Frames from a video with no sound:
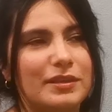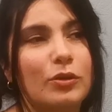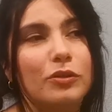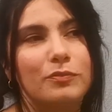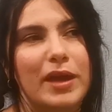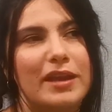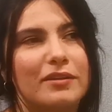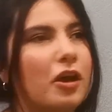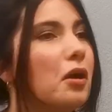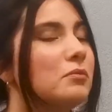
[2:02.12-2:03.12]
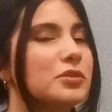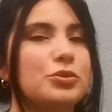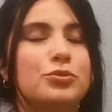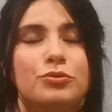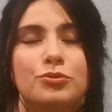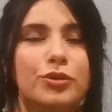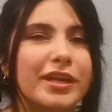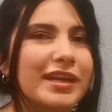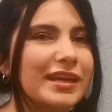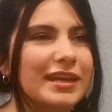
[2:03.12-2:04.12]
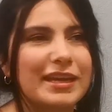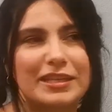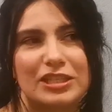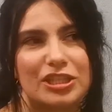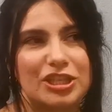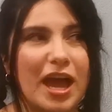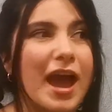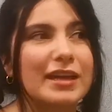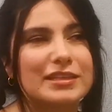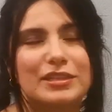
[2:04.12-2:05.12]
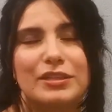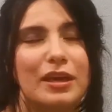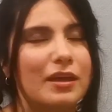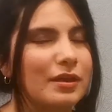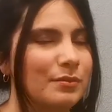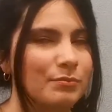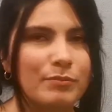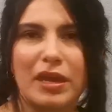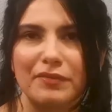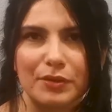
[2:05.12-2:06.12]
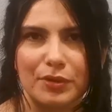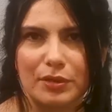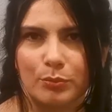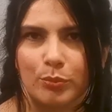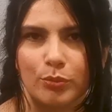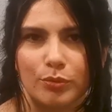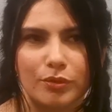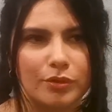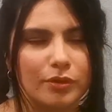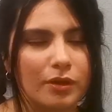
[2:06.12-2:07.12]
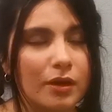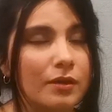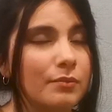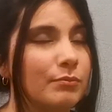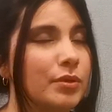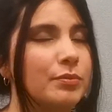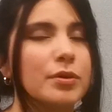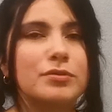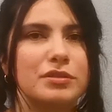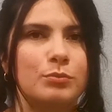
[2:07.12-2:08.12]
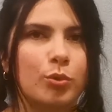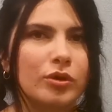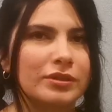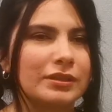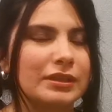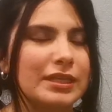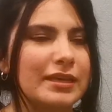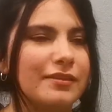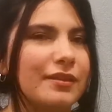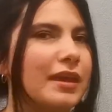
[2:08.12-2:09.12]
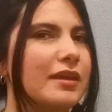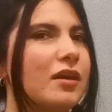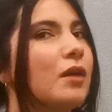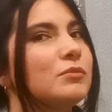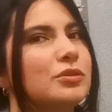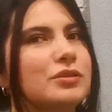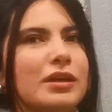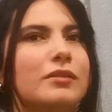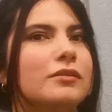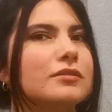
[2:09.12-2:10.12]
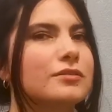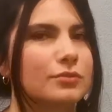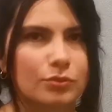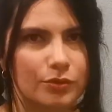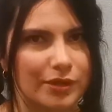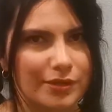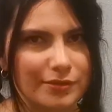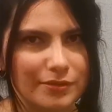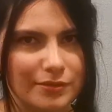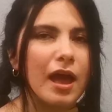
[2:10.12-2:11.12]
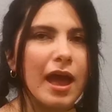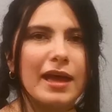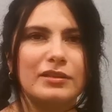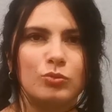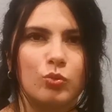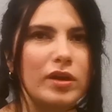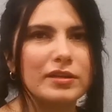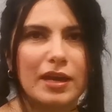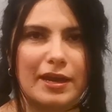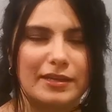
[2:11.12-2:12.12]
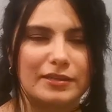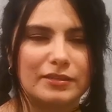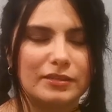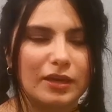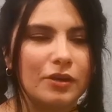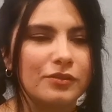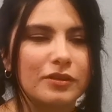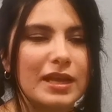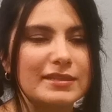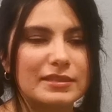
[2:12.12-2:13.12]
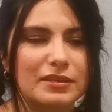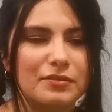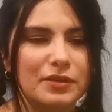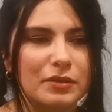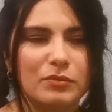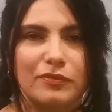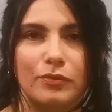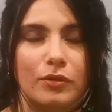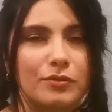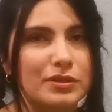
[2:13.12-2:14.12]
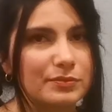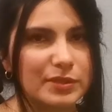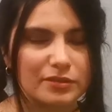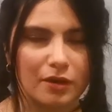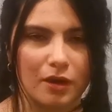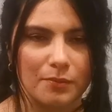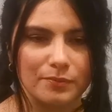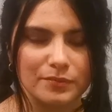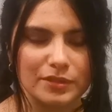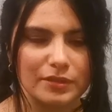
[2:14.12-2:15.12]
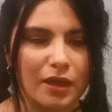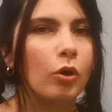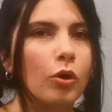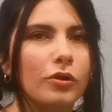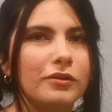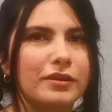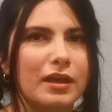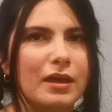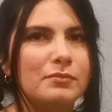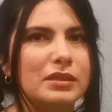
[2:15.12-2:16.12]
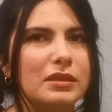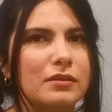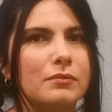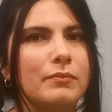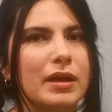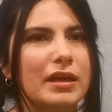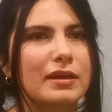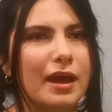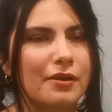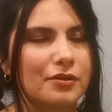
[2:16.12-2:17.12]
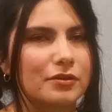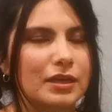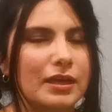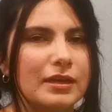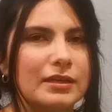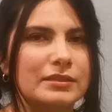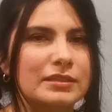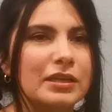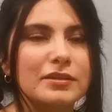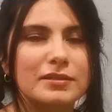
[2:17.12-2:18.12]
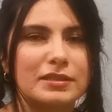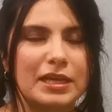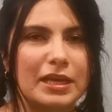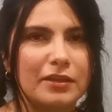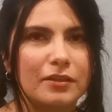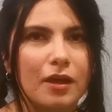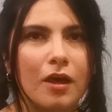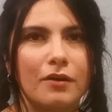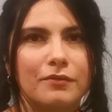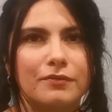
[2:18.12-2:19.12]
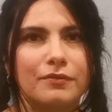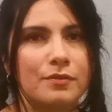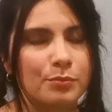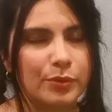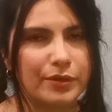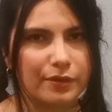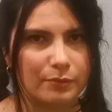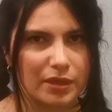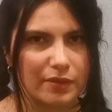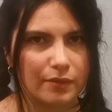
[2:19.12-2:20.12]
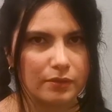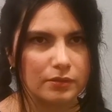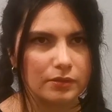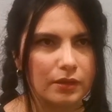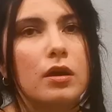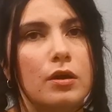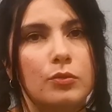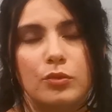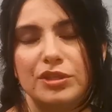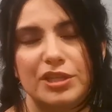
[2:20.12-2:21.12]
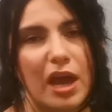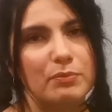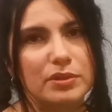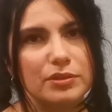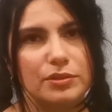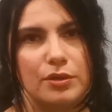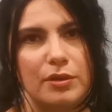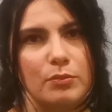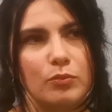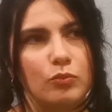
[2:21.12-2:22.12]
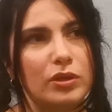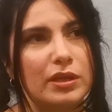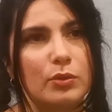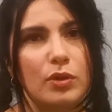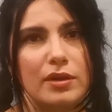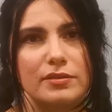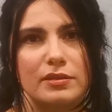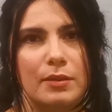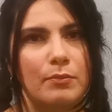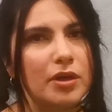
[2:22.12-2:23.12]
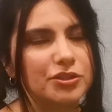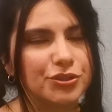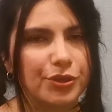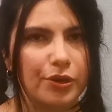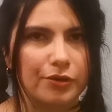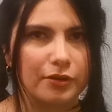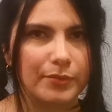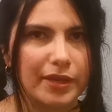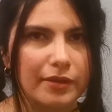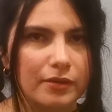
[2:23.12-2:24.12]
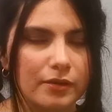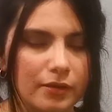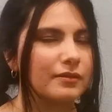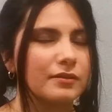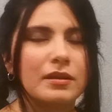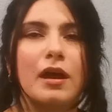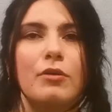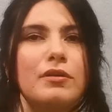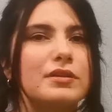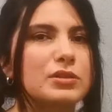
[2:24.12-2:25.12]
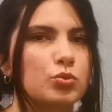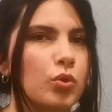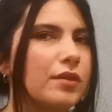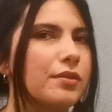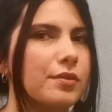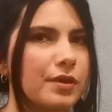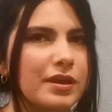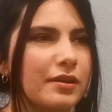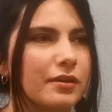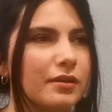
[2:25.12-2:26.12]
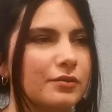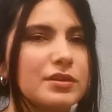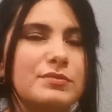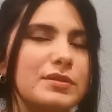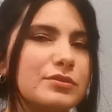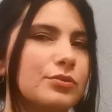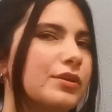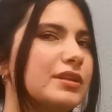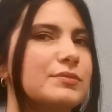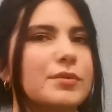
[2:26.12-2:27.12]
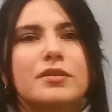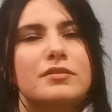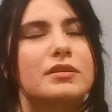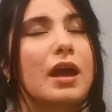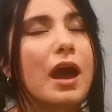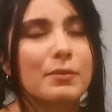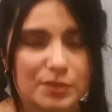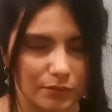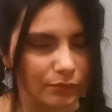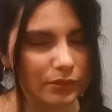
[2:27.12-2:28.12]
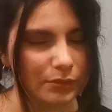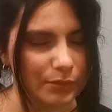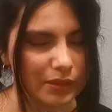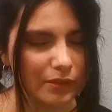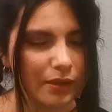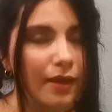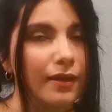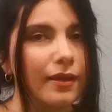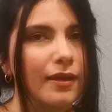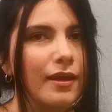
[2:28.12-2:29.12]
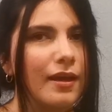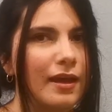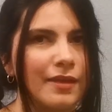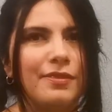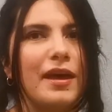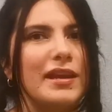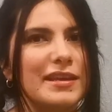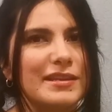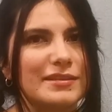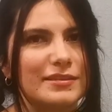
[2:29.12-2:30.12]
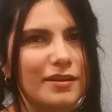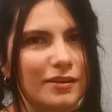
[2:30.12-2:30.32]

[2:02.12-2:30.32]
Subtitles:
the old men come to drink and chat, maybe read a book, but most importantly, they come to tell stories. And one night, on their last evening before Christmas comes, old Emlyn McCarron tells the tale of the breathing method, which happened to him when he was a much younger man. Now, there is one thing Christmas stories must absolutely be, and that is